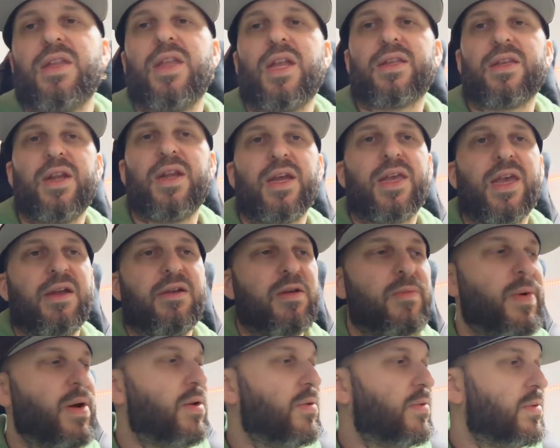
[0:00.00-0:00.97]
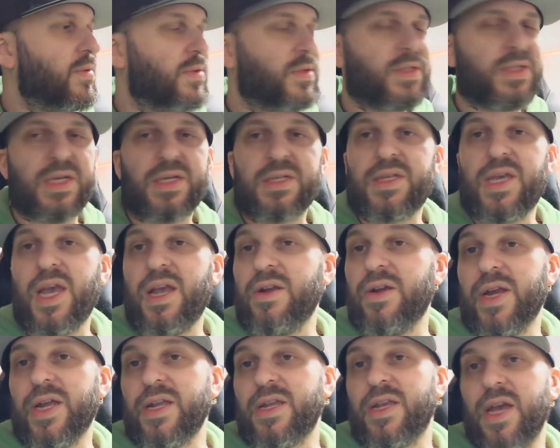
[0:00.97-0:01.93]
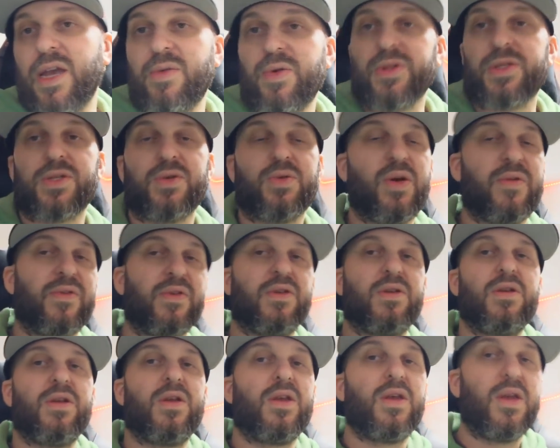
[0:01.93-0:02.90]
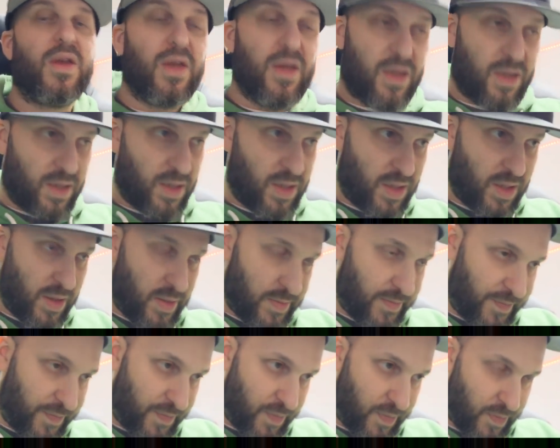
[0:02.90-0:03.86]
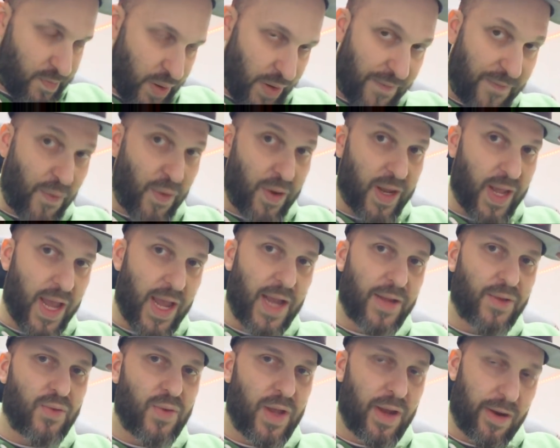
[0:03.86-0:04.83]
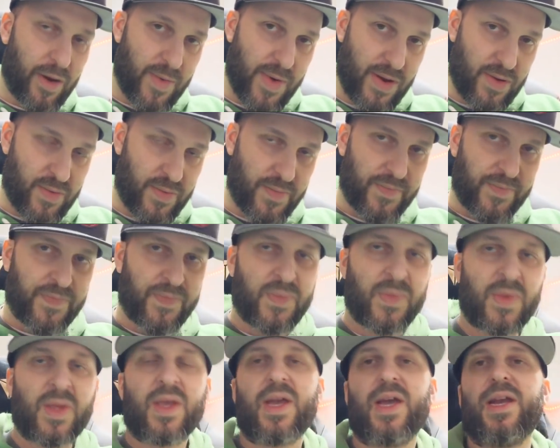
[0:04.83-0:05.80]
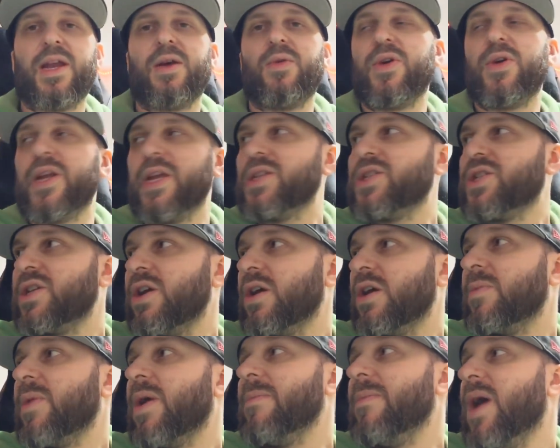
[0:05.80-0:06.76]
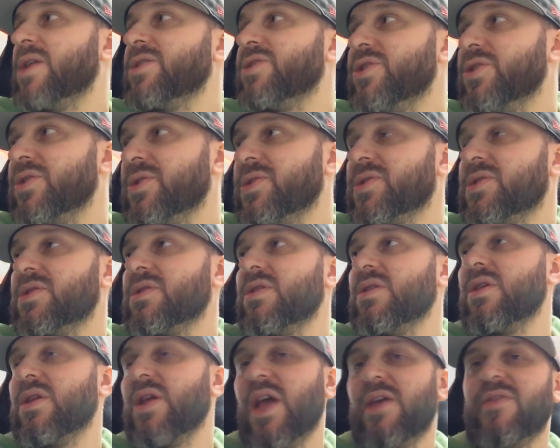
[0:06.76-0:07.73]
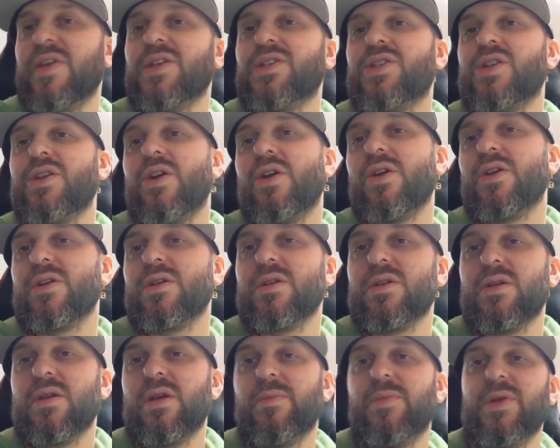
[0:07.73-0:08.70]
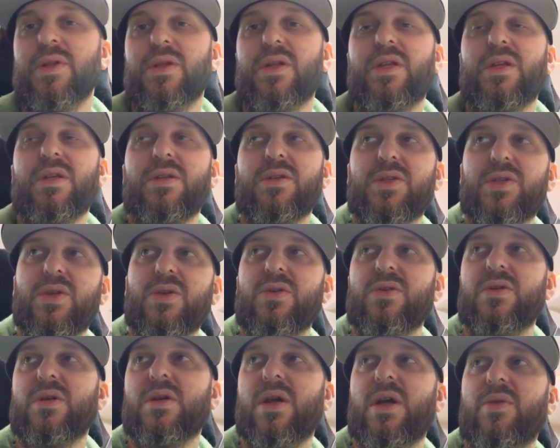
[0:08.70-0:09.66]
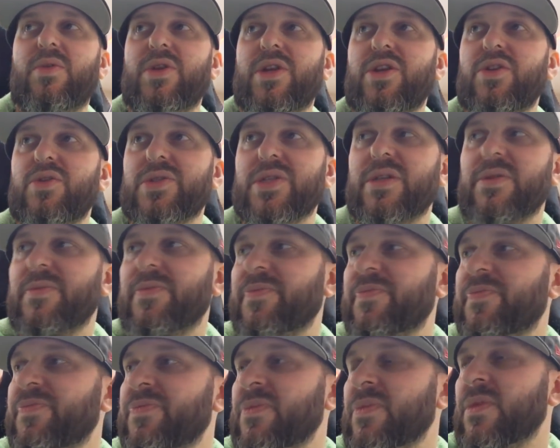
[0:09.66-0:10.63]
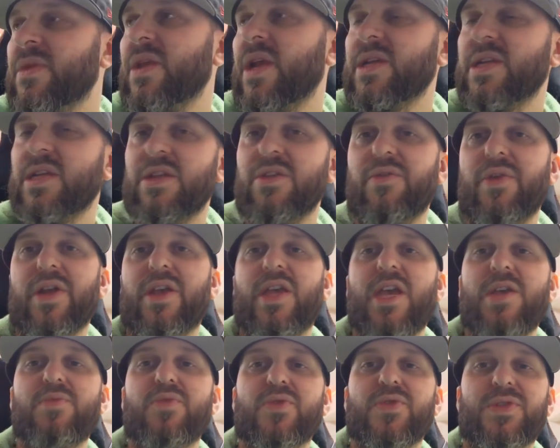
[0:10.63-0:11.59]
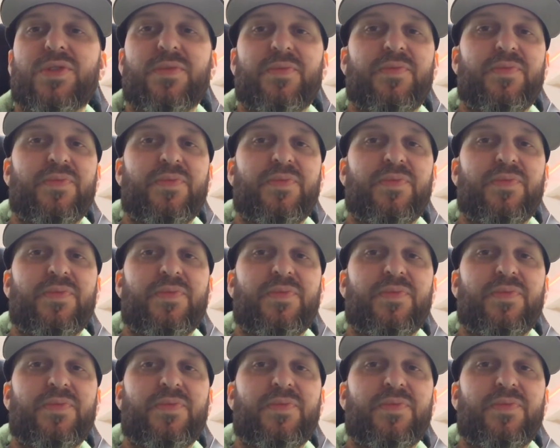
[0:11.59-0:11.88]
not that I care about 6K or 8K whatsoever, but 4K I do care about, and I want HDR. My monitors have HDR ability, so I want to use it. I need the right cables.